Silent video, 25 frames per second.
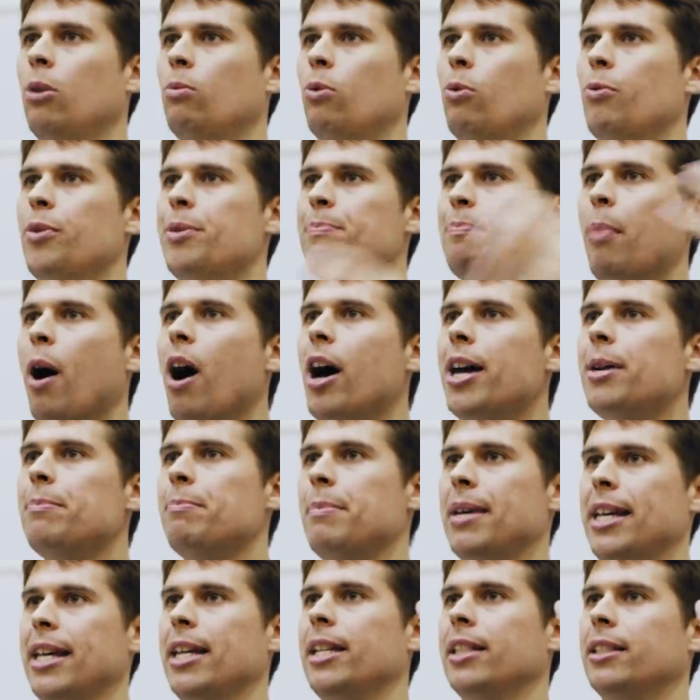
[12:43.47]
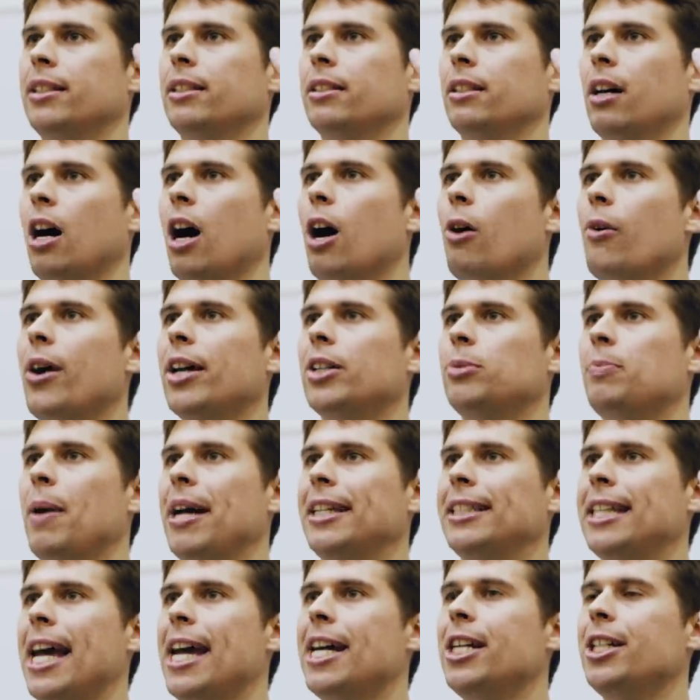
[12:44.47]
When we buy meat, our
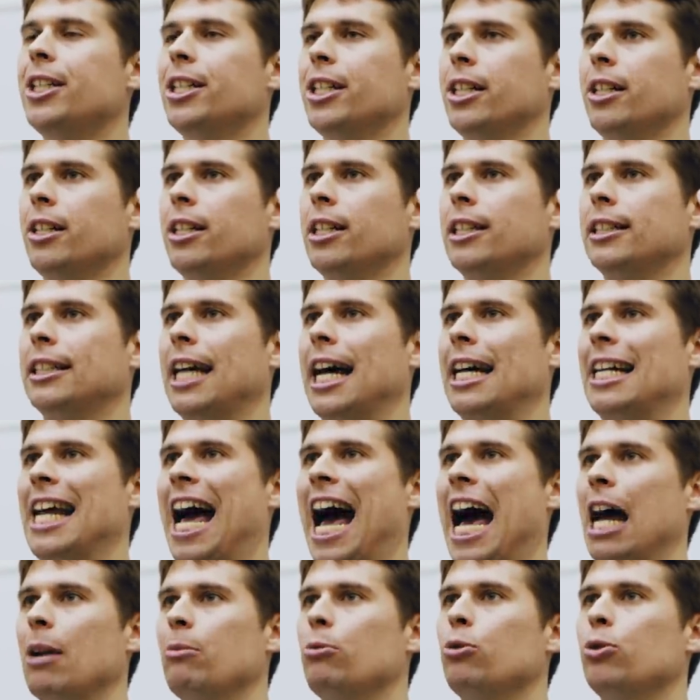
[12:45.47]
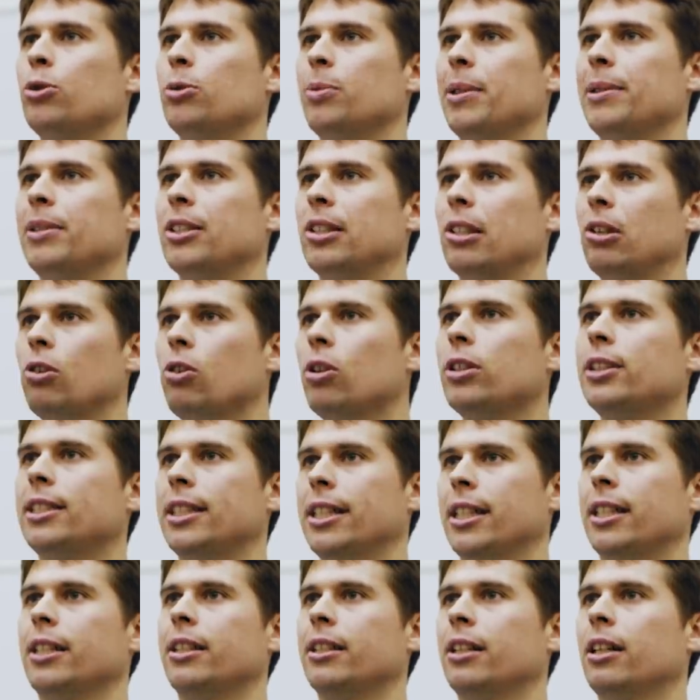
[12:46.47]
expectation is that an animal's been
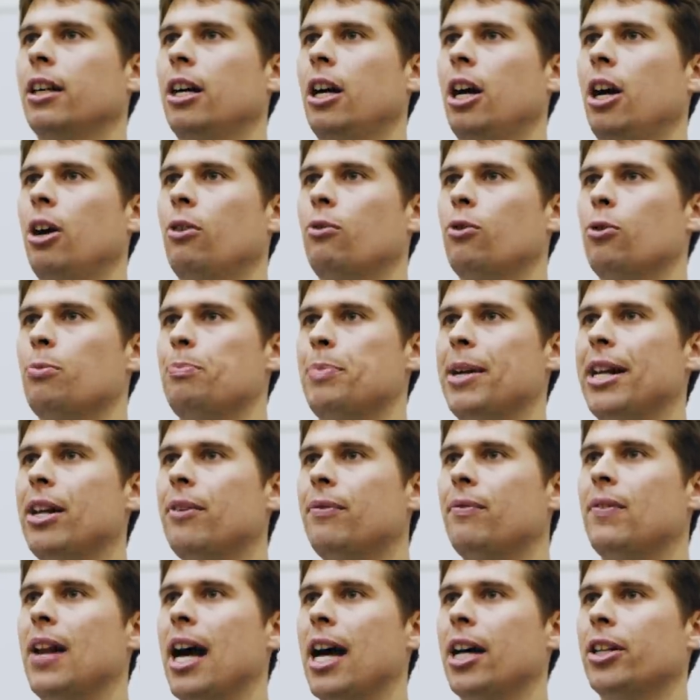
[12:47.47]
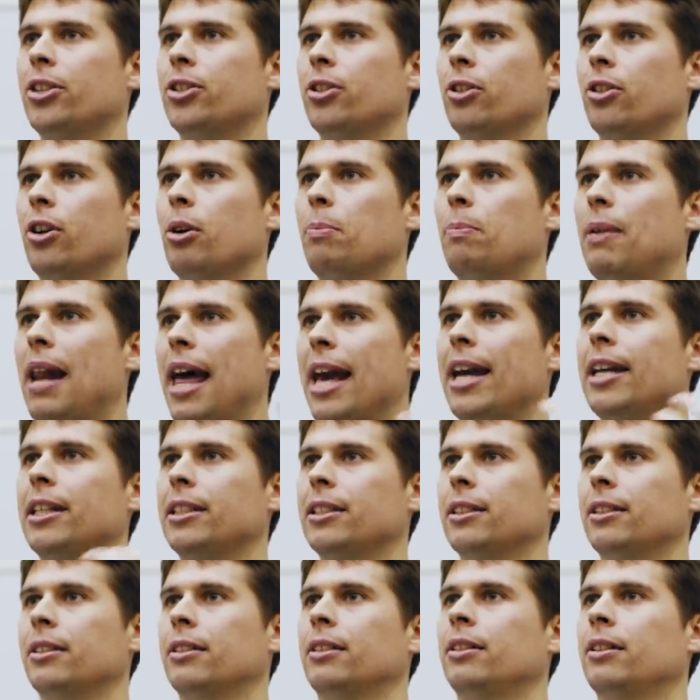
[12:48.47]
slaughtered for a bit of flesh on a
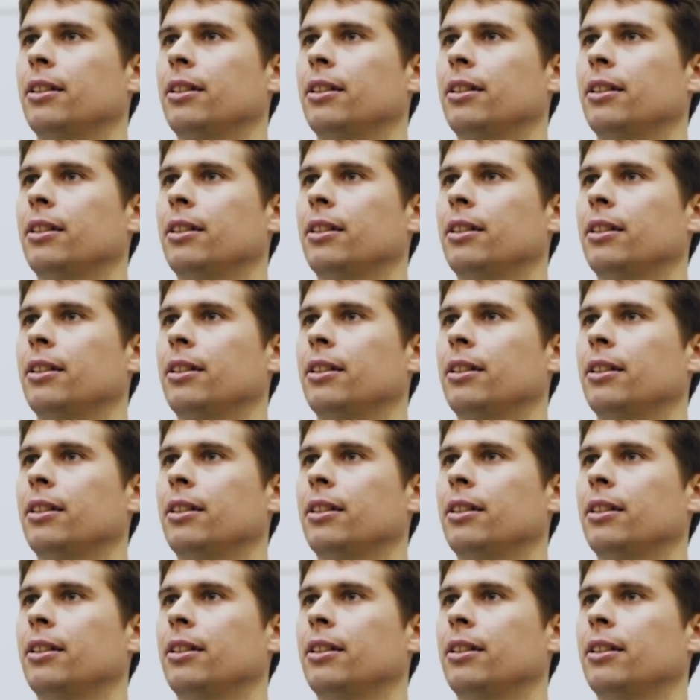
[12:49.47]
plate.